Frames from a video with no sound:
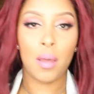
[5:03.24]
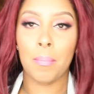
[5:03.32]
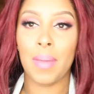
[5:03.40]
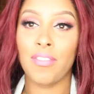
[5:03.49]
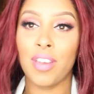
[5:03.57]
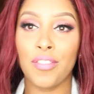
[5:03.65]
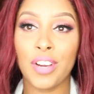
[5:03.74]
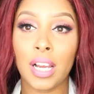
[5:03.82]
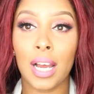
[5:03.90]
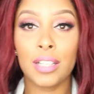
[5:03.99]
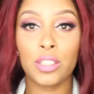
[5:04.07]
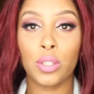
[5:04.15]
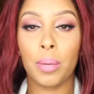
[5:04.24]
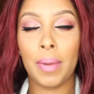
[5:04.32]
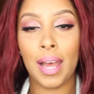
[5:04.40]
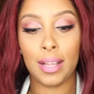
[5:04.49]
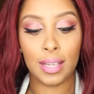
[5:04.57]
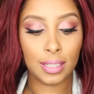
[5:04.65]
My favorite contour
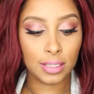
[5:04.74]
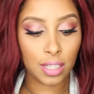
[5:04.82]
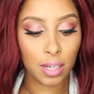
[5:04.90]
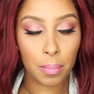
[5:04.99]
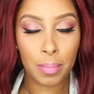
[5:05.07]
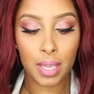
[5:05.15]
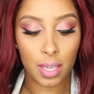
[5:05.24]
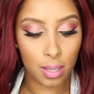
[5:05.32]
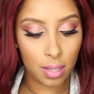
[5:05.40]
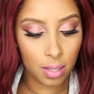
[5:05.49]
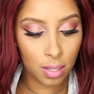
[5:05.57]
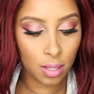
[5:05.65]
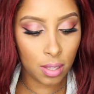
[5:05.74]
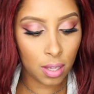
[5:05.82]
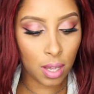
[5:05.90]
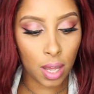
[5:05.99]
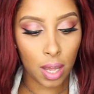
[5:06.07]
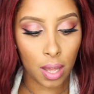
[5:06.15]
palette is gonna be,
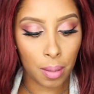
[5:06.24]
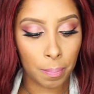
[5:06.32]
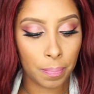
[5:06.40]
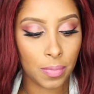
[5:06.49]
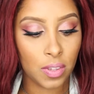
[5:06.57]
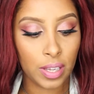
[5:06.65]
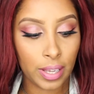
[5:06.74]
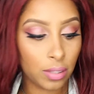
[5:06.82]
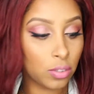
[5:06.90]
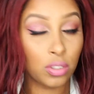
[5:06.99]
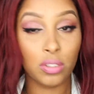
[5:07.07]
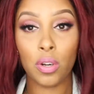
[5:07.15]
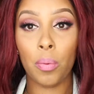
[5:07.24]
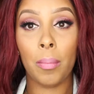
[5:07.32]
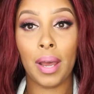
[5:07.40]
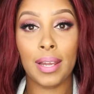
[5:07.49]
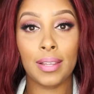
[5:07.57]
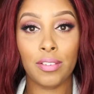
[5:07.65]
don't
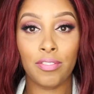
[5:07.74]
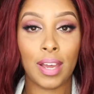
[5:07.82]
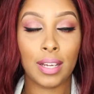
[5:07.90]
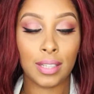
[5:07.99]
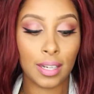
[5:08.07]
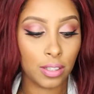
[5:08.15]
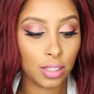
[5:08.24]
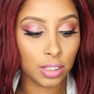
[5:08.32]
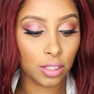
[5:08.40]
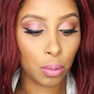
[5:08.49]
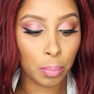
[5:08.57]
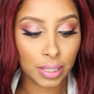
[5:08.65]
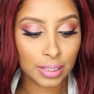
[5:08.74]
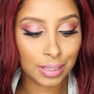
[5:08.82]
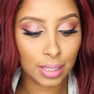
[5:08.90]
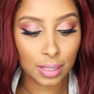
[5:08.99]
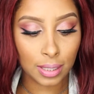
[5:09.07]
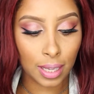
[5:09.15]
mind the fact that it looks a little
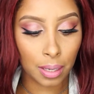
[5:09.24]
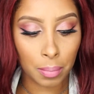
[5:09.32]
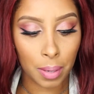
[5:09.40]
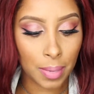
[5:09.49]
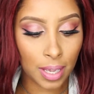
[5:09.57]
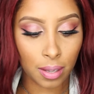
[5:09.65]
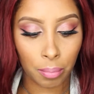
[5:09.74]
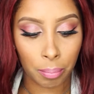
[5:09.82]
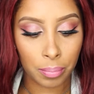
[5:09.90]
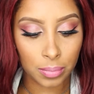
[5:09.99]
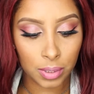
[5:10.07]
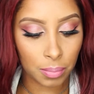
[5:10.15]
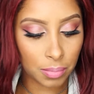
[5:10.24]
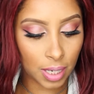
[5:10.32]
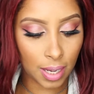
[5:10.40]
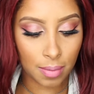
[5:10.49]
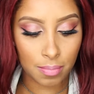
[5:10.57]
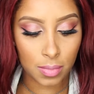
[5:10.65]
busted, like my makeup
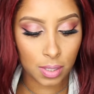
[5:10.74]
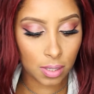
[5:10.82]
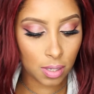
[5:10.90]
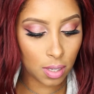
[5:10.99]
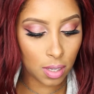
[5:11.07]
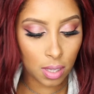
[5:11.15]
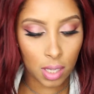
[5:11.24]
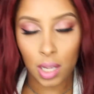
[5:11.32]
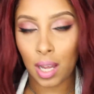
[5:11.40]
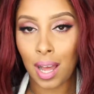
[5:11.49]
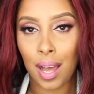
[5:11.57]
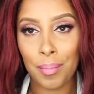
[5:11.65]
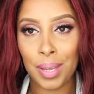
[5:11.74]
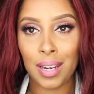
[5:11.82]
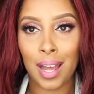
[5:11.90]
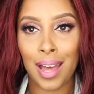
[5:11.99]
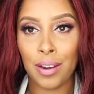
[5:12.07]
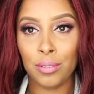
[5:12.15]
sometimes. I
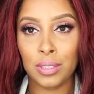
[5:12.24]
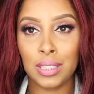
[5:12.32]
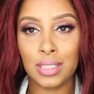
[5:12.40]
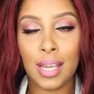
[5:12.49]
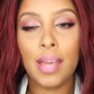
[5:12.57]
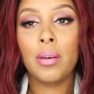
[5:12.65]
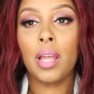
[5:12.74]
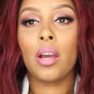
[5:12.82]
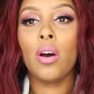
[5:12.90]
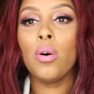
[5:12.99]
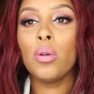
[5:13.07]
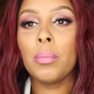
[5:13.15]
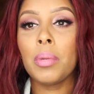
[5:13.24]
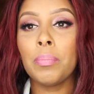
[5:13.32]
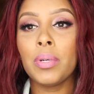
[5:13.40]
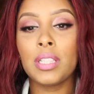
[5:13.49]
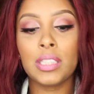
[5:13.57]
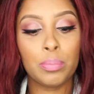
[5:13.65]
mean, I don't sit and like, oh, let me
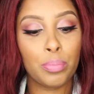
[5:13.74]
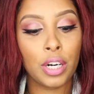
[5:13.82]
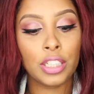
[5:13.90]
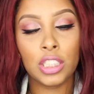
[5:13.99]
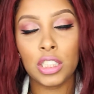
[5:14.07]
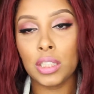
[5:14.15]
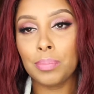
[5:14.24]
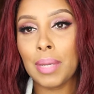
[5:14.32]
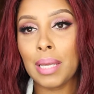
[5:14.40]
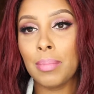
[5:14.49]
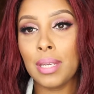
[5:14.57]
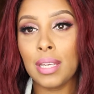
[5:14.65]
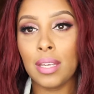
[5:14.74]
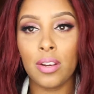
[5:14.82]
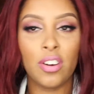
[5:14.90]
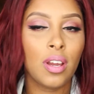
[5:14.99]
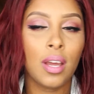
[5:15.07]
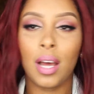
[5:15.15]
put this precious baby here.